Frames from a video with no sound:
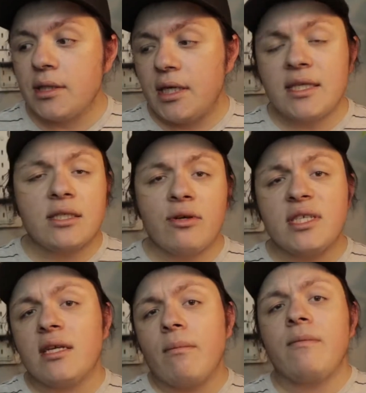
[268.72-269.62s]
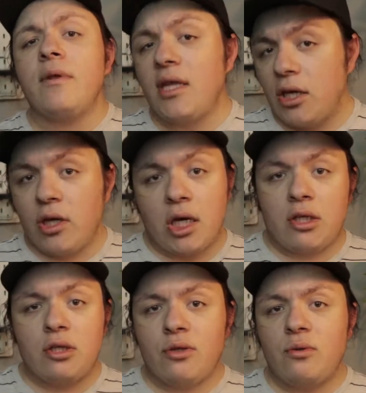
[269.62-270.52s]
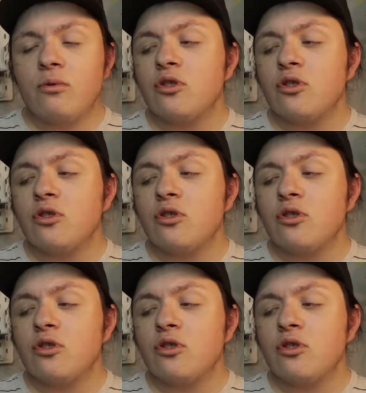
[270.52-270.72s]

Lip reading: is there something that you can do